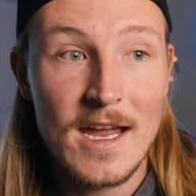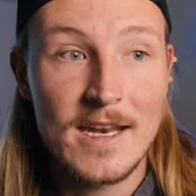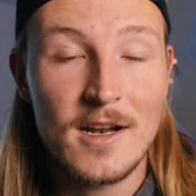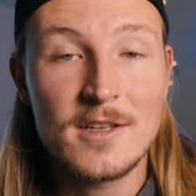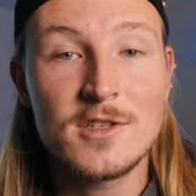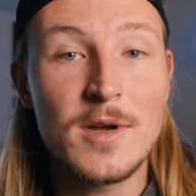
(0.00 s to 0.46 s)
and it
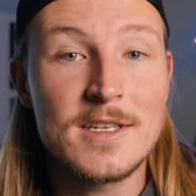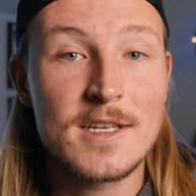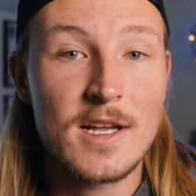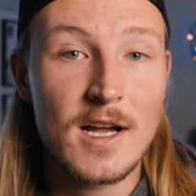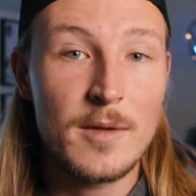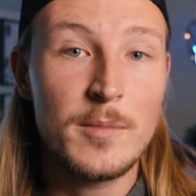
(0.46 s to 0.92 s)
also has a
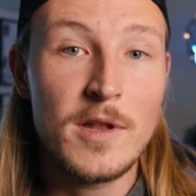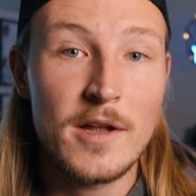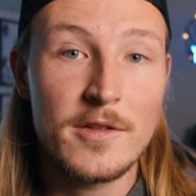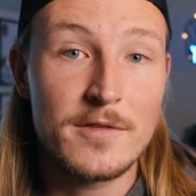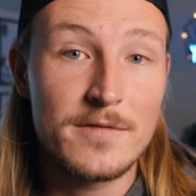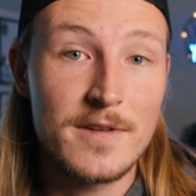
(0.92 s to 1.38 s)
couple
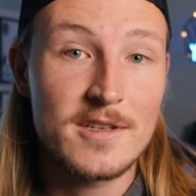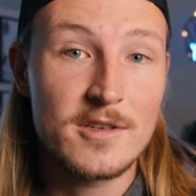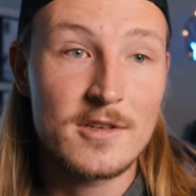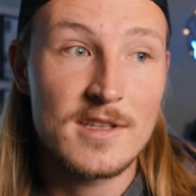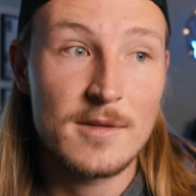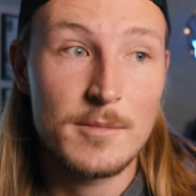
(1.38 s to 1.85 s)
other
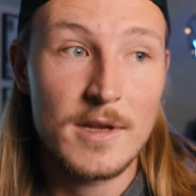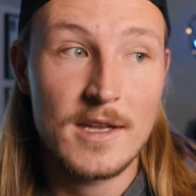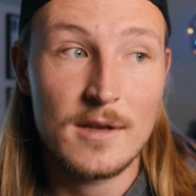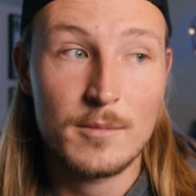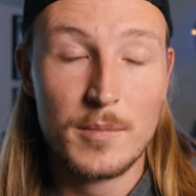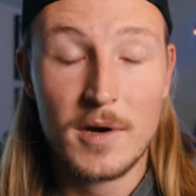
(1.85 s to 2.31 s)
features that make
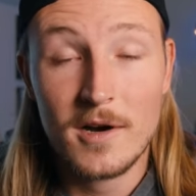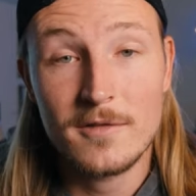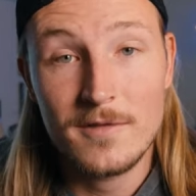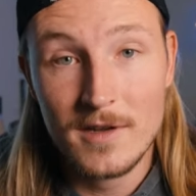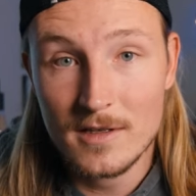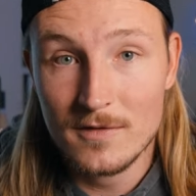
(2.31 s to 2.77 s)
it
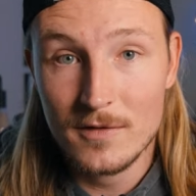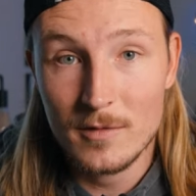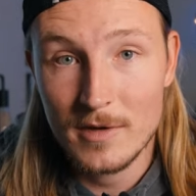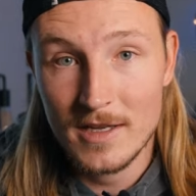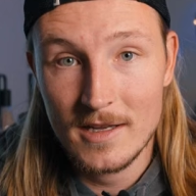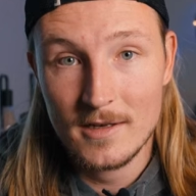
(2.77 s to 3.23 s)
perfect for
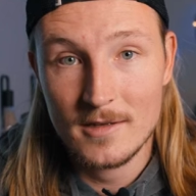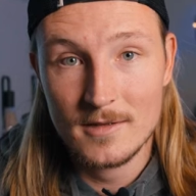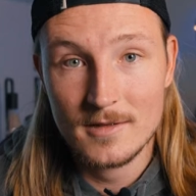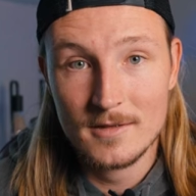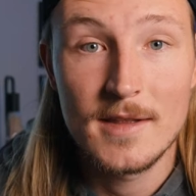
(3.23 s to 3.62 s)
beginners.